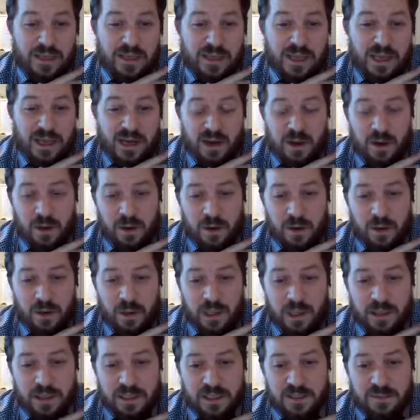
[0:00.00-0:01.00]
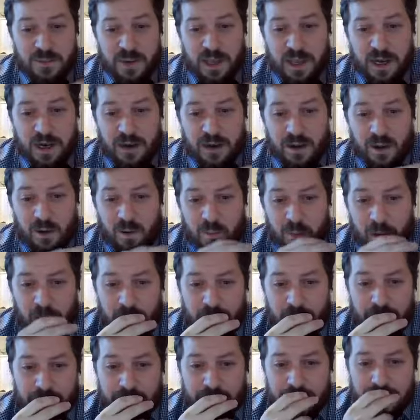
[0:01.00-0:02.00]
And the smell, oh
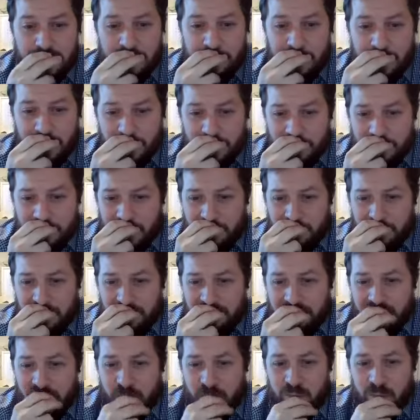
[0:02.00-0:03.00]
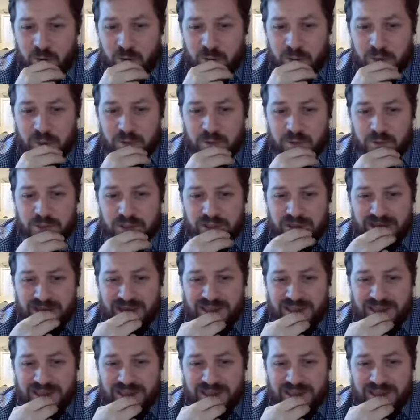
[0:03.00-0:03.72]
my, it smells like my football boots,